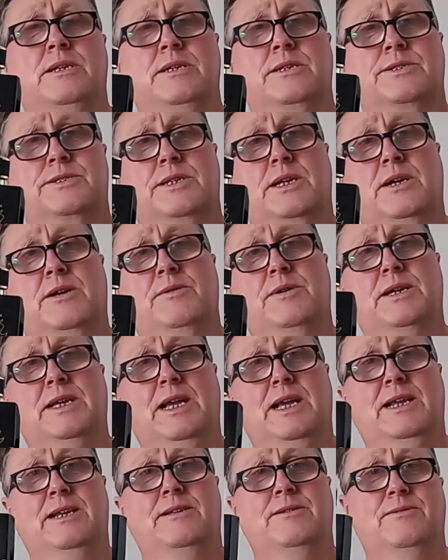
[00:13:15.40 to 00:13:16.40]
So
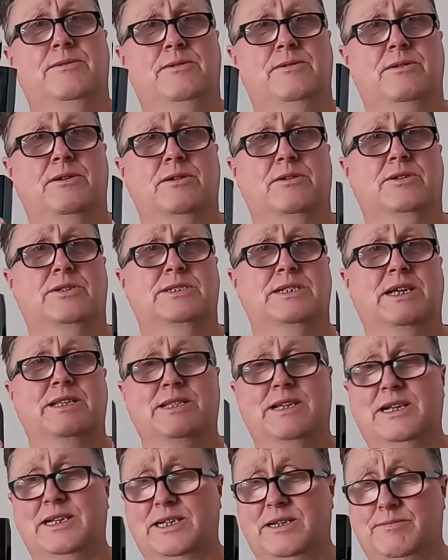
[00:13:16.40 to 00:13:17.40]
again, I'd like to say
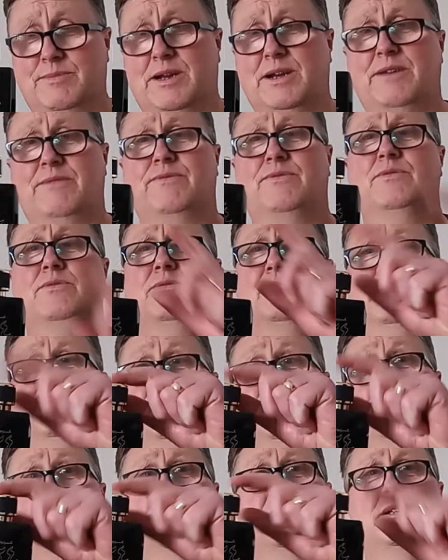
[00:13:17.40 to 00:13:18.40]
thanks to Barry for
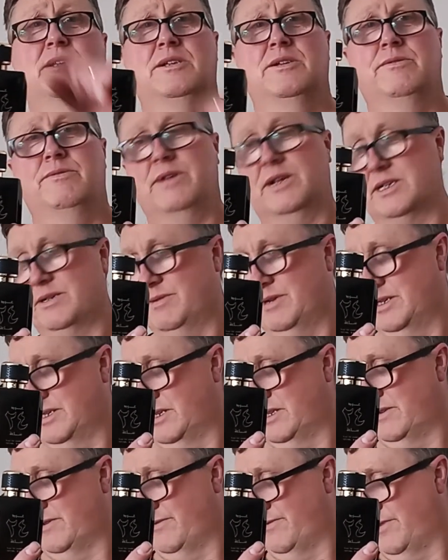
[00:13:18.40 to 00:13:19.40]

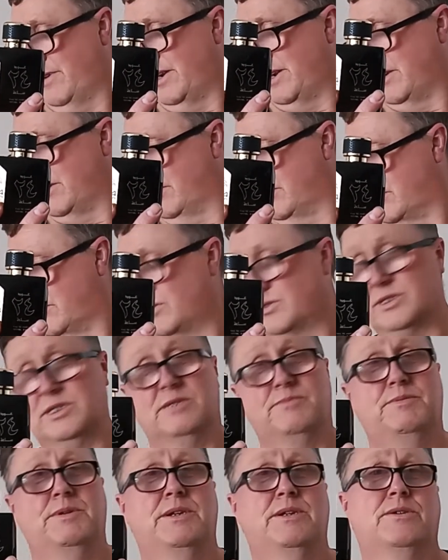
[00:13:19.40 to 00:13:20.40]
recommending that fragrance because
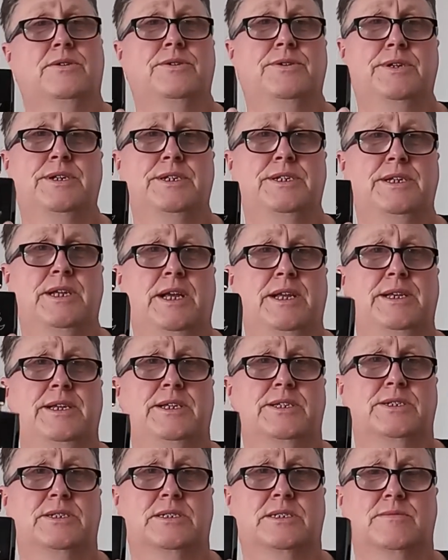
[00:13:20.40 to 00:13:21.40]
it's been a good
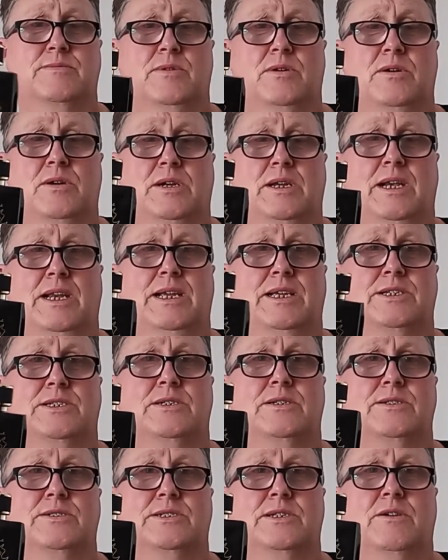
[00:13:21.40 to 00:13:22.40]
addition to my
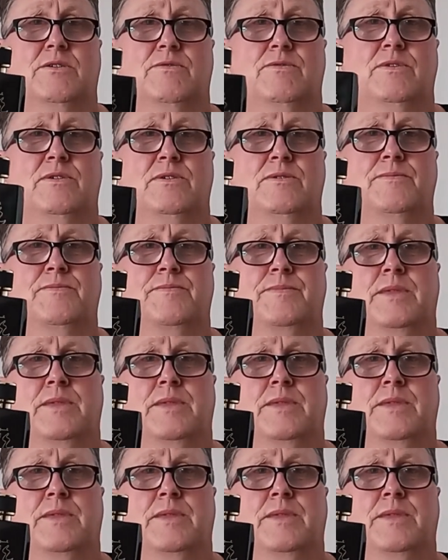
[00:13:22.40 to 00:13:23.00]
collection so far.